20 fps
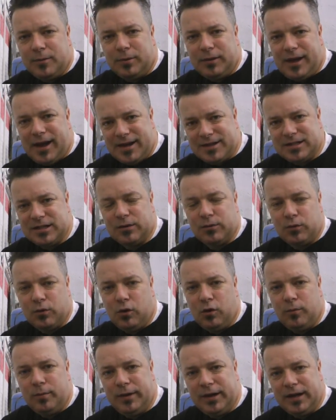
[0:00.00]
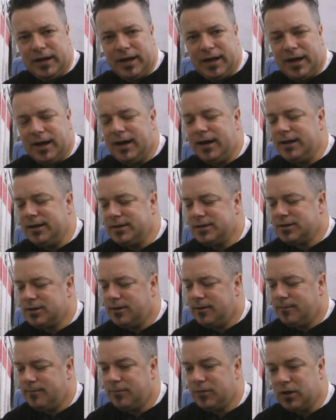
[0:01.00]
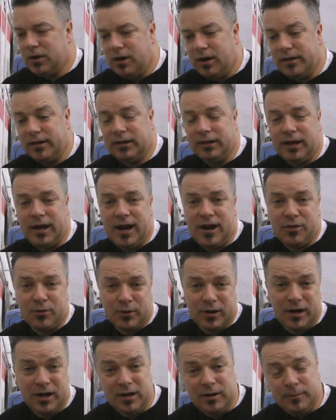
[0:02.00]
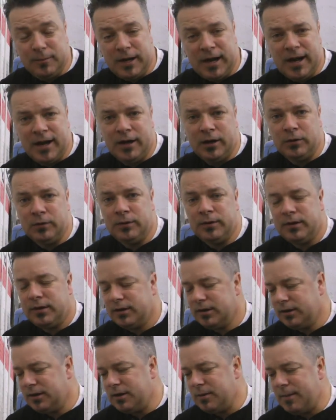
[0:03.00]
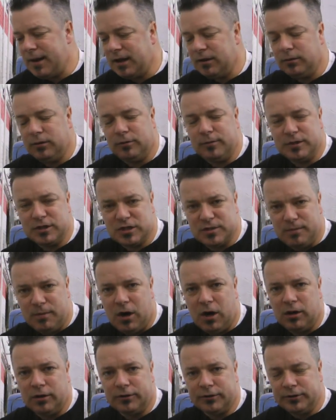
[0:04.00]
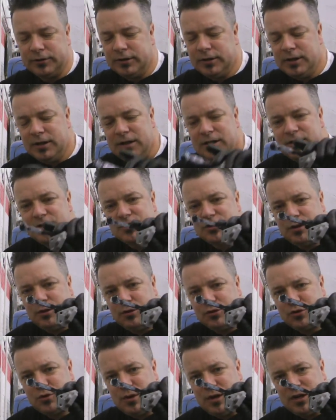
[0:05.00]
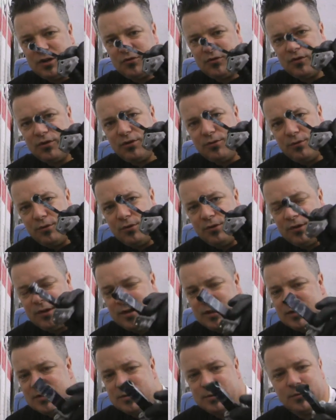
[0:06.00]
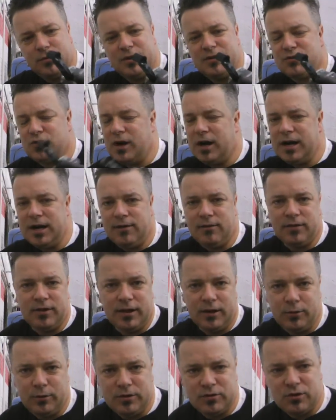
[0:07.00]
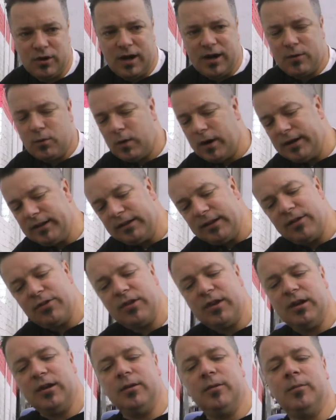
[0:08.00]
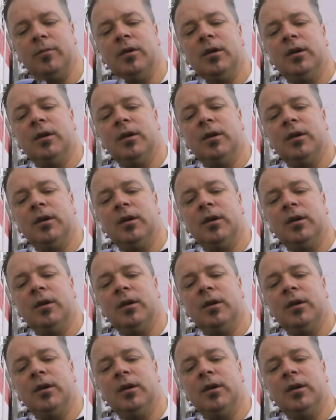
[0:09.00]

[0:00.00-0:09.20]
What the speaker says: plastic roll pin guides on the lathe, we're cutting them down. You make them a little bit smaller so they'll transfer through this. And we tried everything. We tried white lithium